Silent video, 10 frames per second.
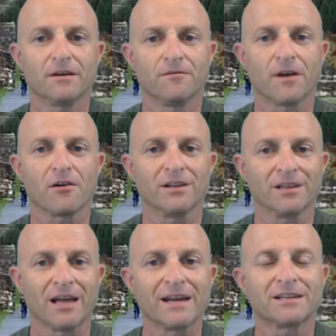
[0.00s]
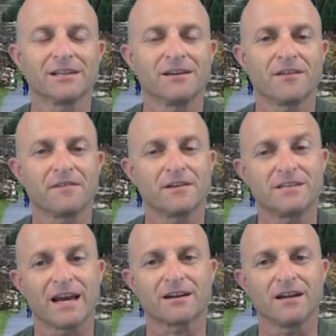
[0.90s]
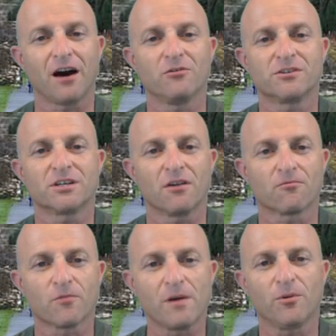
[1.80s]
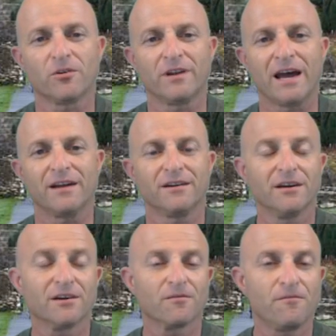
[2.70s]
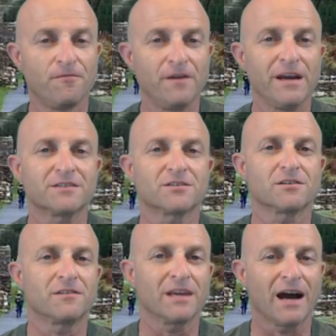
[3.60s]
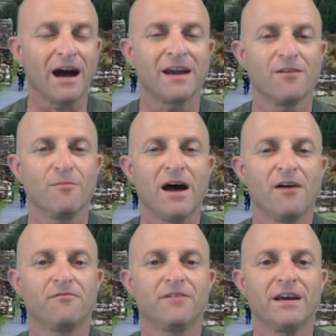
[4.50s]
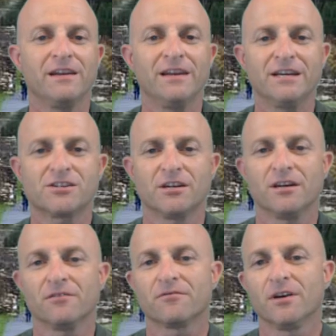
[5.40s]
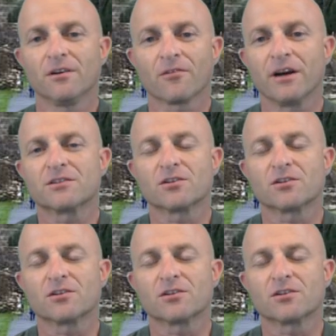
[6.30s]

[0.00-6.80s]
likely that the technology of RippleNet fits the IMF initiative, right?